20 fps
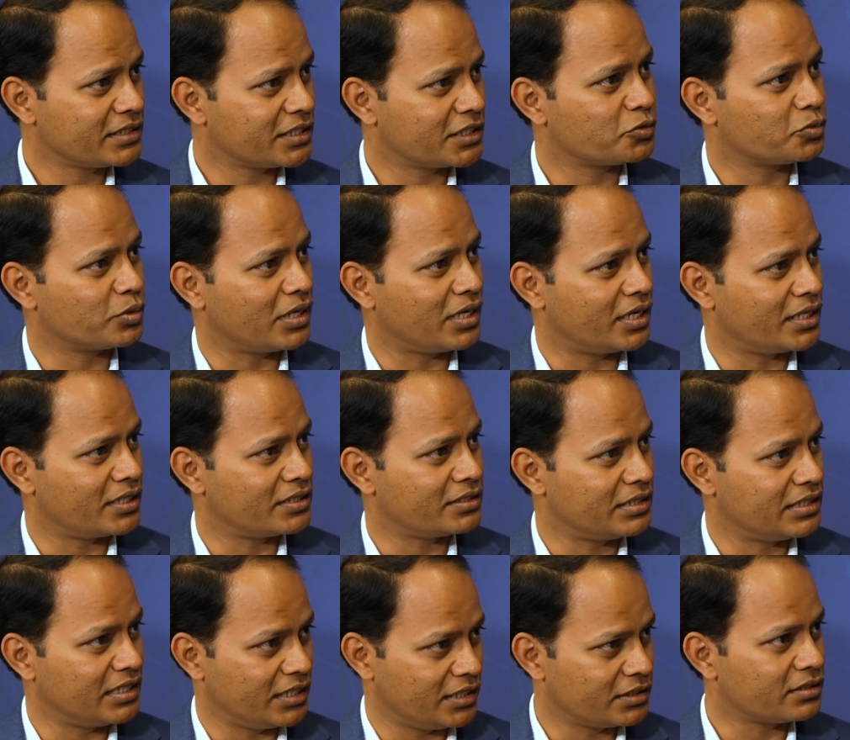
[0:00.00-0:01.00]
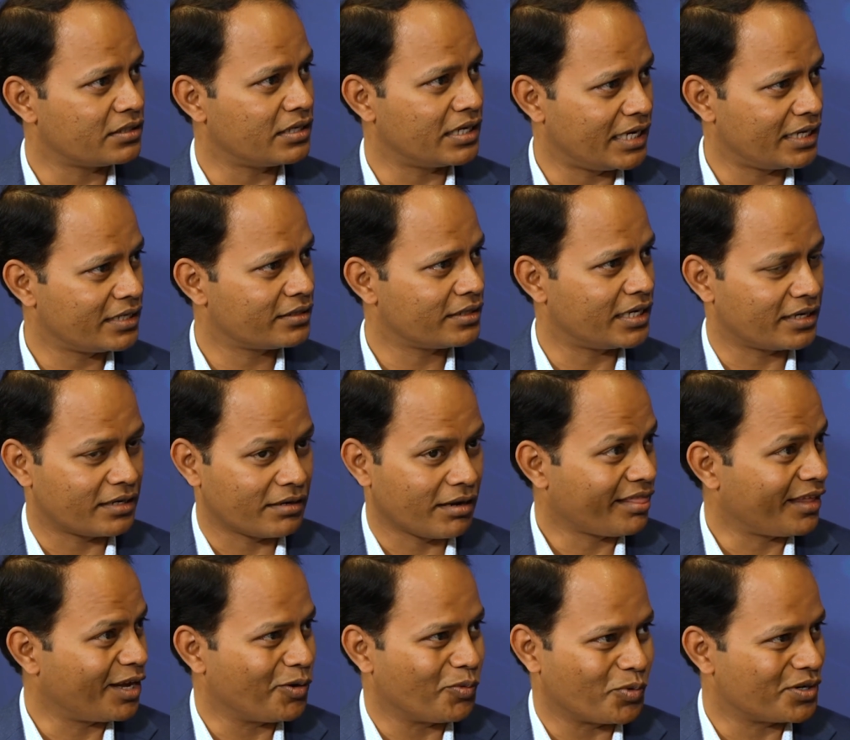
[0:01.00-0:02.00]
as well as the internet. Hmm.
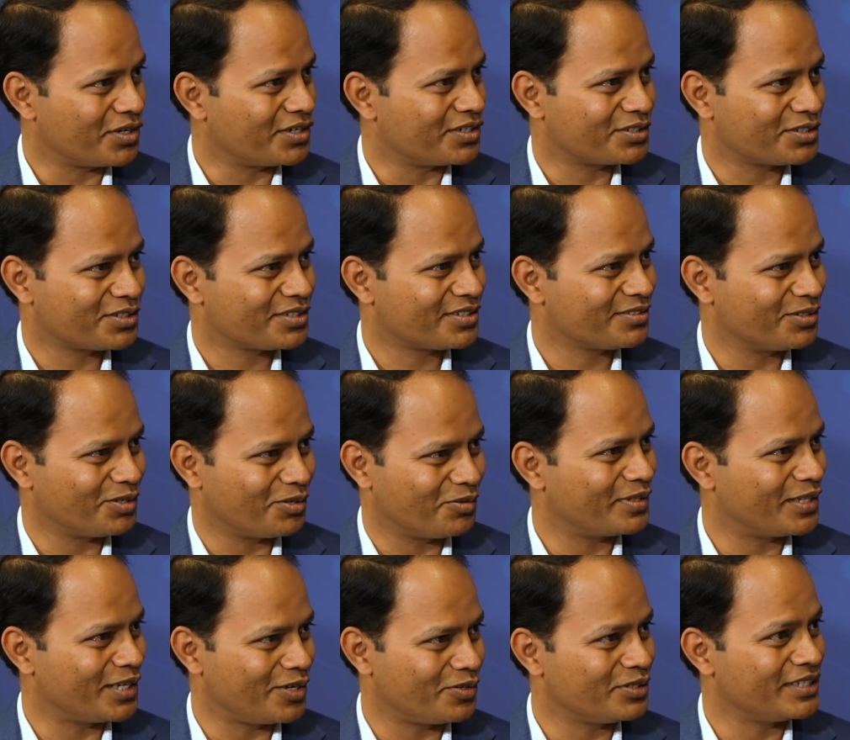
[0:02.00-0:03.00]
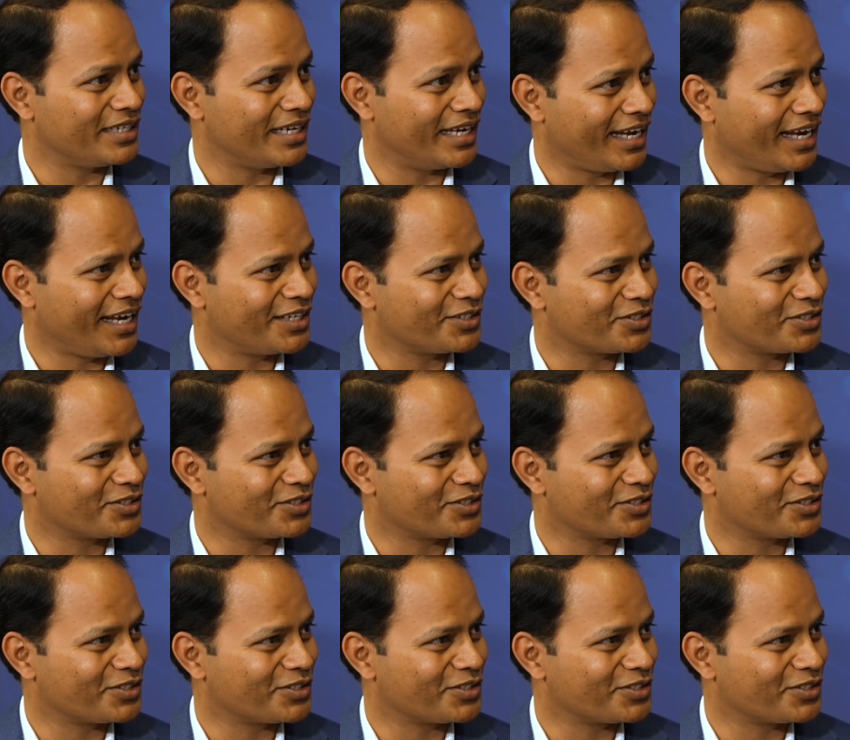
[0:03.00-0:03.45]
Nothing works, you know, without DNS.